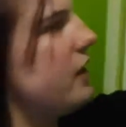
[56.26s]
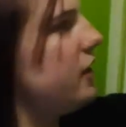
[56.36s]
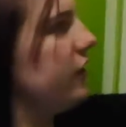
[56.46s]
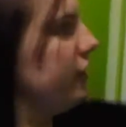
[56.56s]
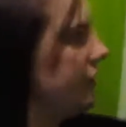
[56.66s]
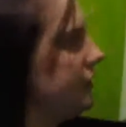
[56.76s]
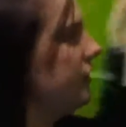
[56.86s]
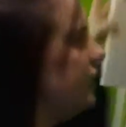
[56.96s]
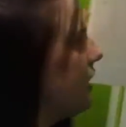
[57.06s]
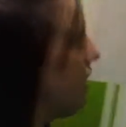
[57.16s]
here,
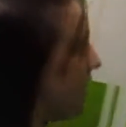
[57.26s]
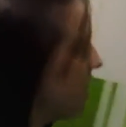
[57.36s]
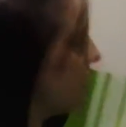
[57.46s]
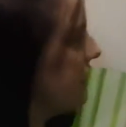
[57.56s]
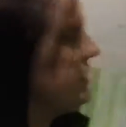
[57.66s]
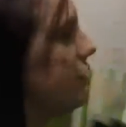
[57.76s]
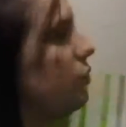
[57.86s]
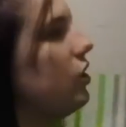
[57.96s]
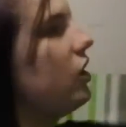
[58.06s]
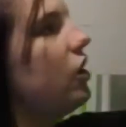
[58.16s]
I cleaned out
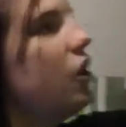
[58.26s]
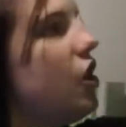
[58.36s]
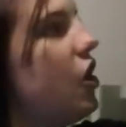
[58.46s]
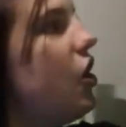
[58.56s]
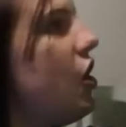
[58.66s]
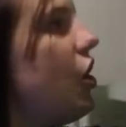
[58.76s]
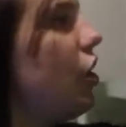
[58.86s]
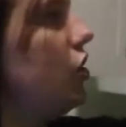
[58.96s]
a